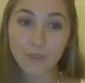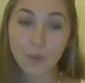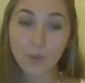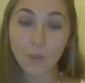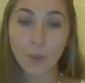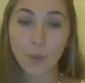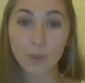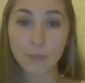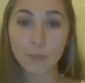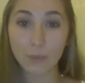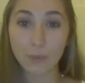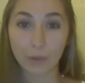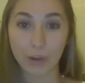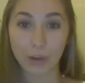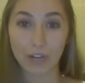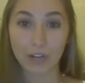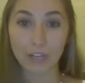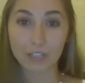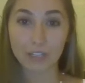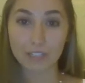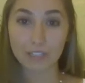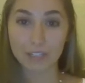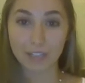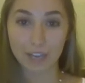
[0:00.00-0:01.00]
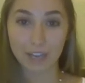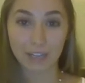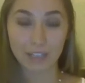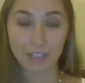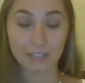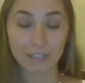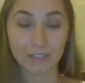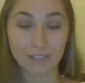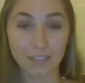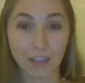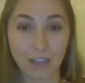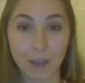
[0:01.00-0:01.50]
One product that
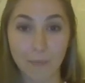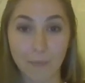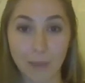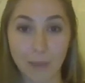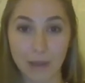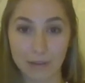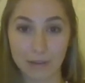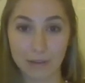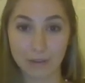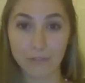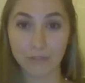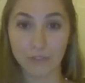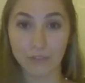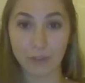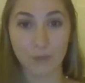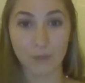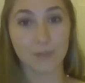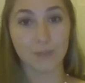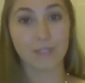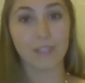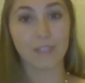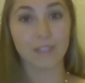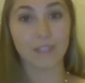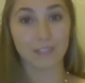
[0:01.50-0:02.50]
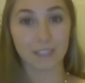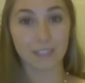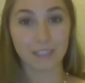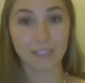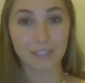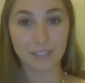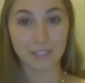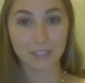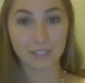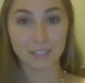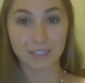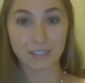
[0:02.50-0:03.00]
can come out of using
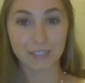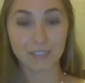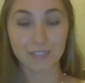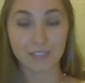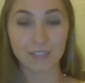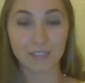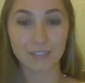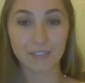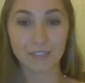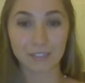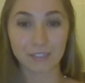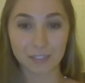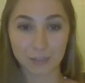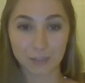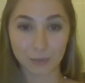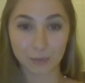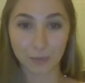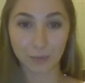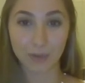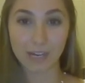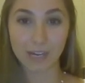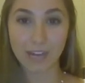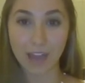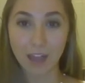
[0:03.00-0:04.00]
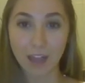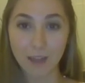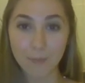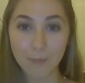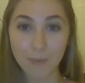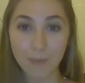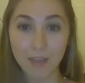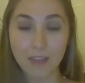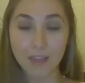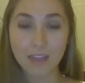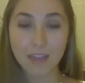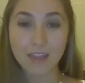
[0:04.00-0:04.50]
this story
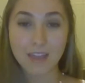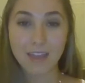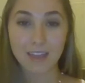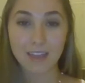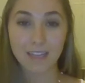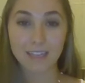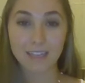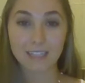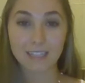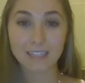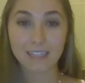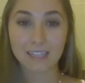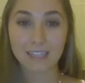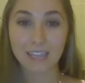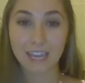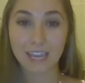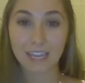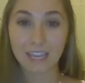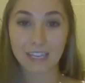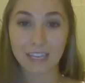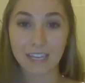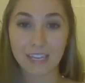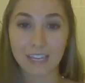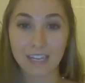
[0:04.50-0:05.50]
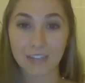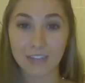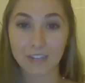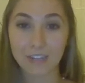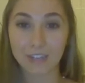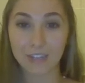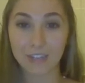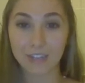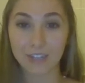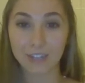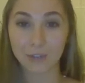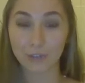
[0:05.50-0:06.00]
app is they
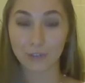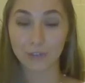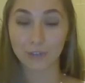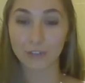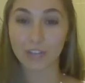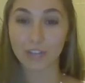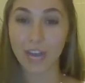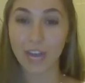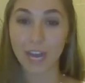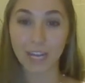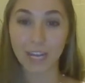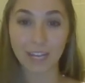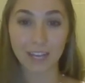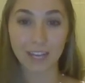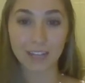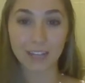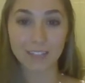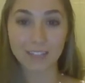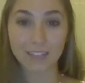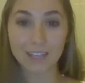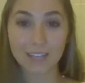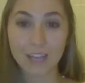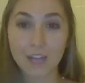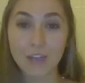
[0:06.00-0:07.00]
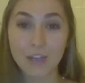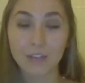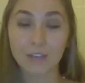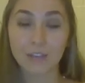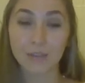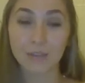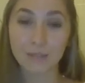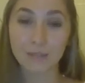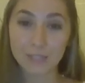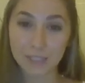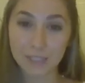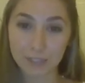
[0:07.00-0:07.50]
could create it
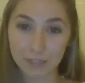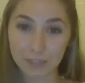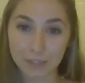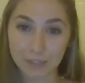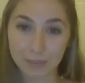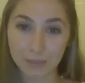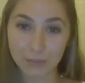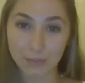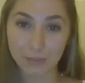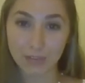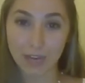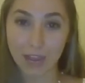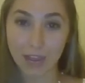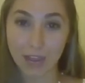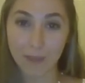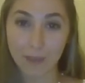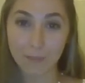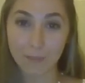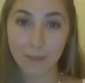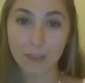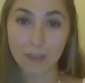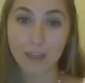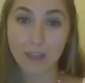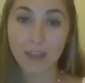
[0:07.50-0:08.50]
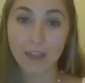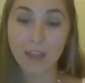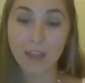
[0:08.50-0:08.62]
using the story app